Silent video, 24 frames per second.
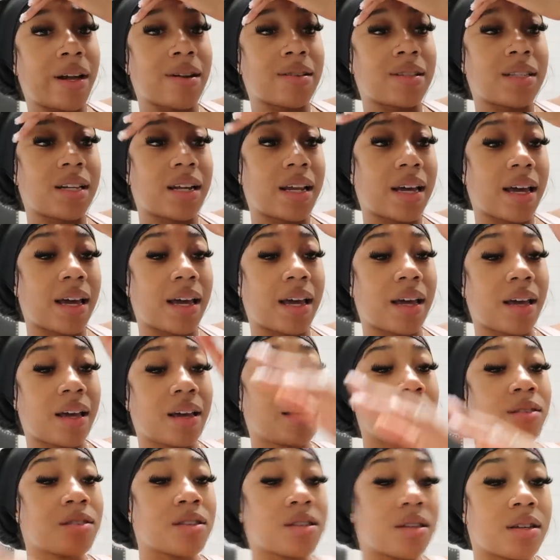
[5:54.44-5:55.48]
out today
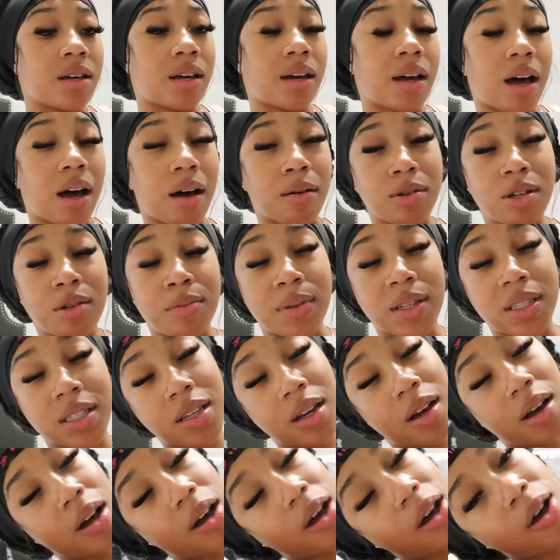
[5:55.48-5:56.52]
to Optimus
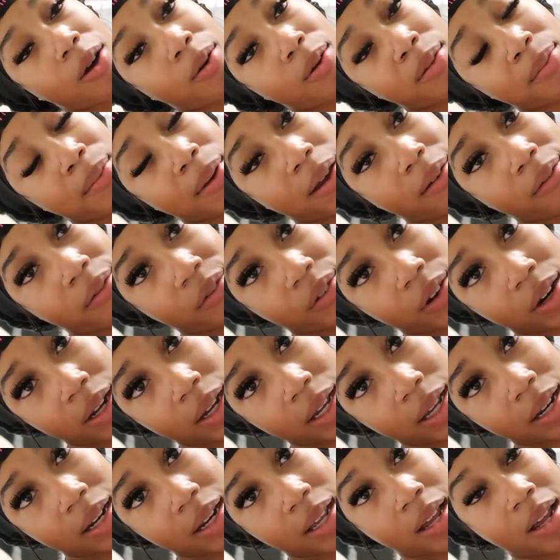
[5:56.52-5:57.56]
Hall, my
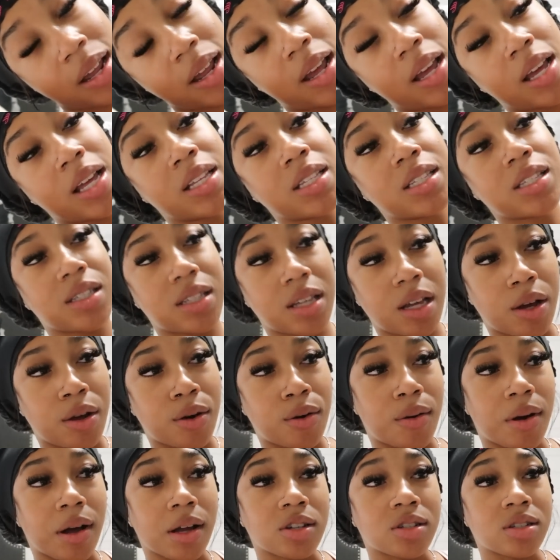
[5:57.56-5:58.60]
friend.
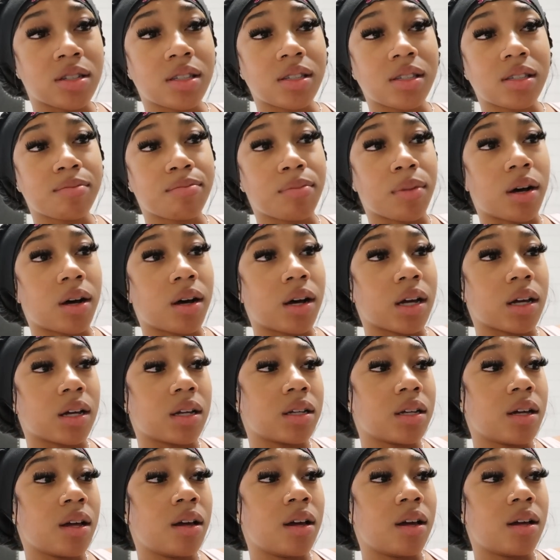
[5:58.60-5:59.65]
So I just bought
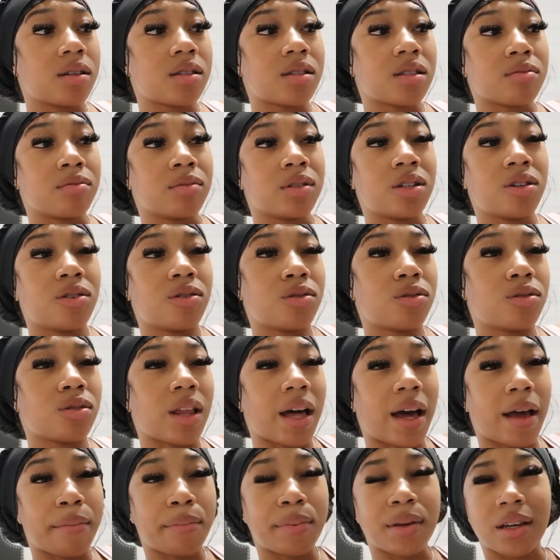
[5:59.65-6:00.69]
some little
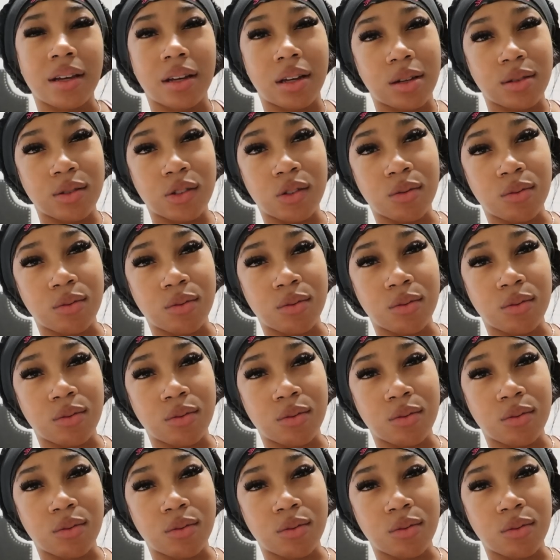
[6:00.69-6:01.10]
like pickups